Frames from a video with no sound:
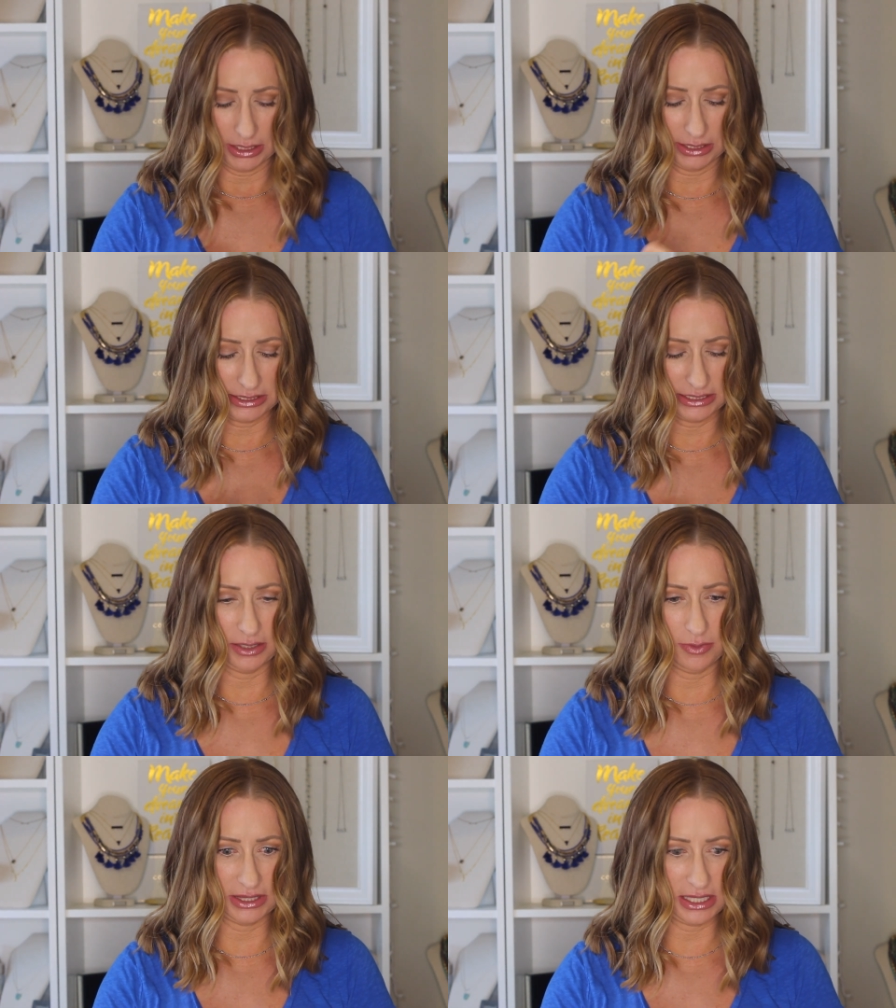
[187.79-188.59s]
Let's
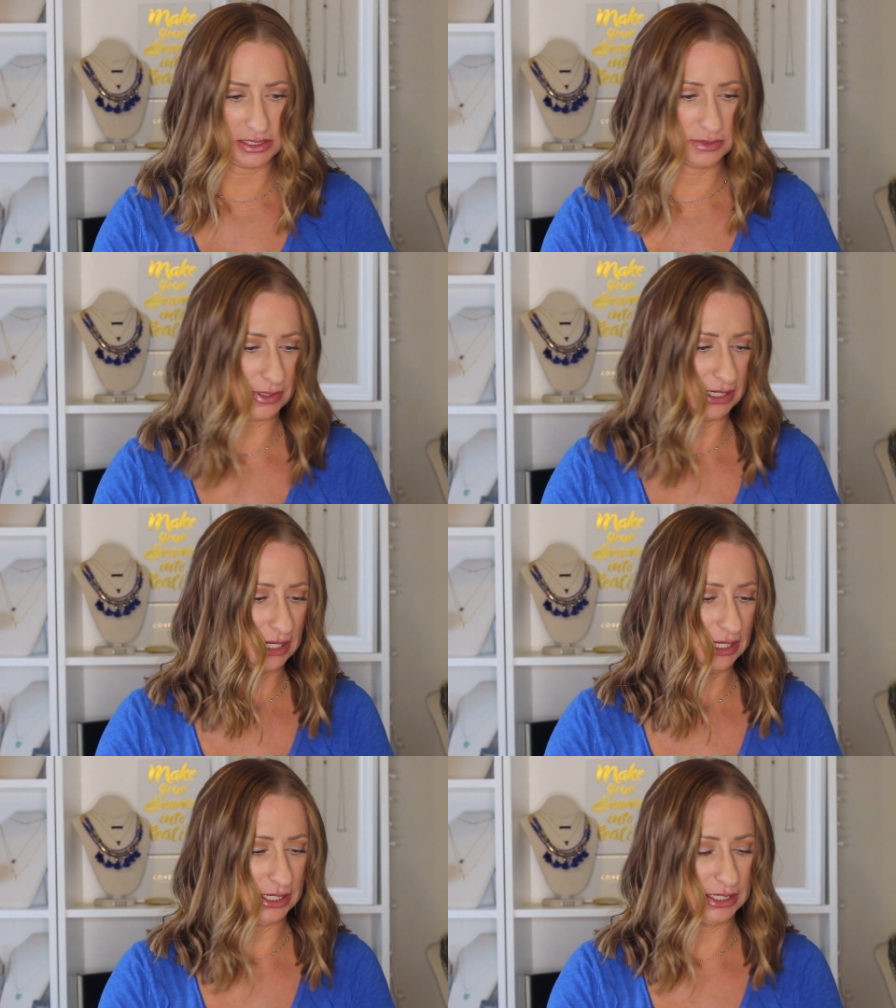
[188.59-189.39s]
see what this one
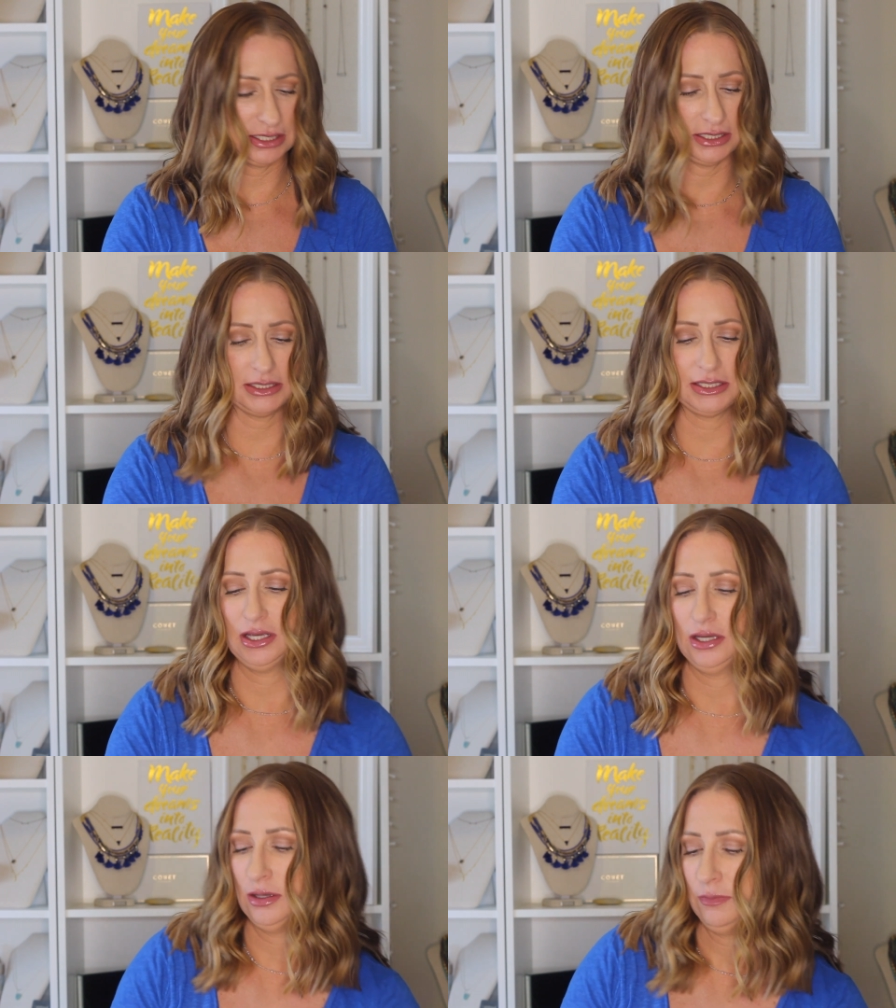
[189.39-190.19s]
is.
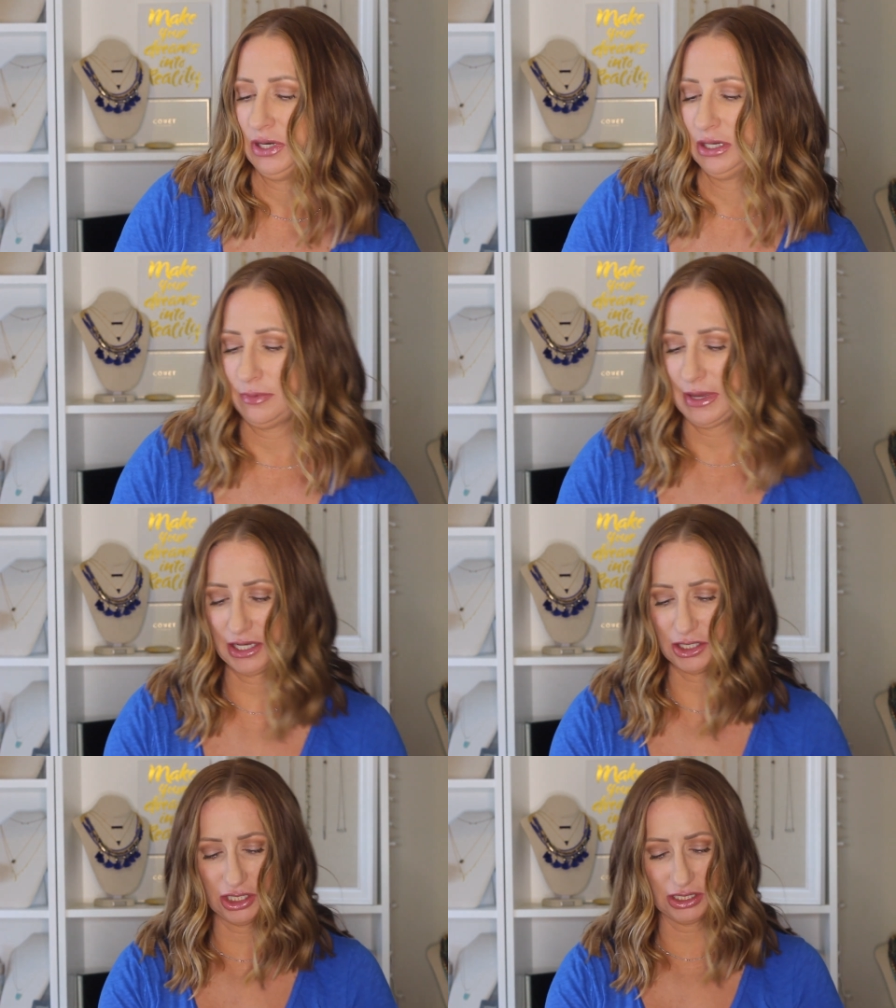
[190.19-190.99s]
Putting the
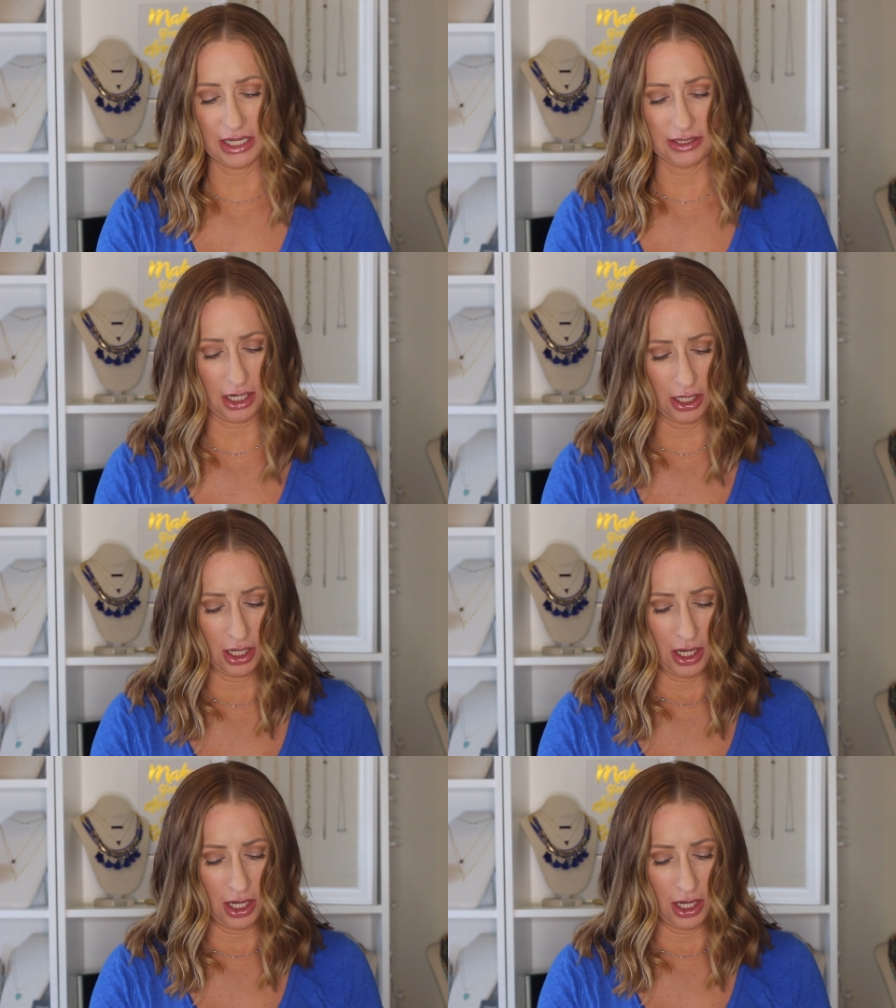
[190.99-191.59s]
packaging down there.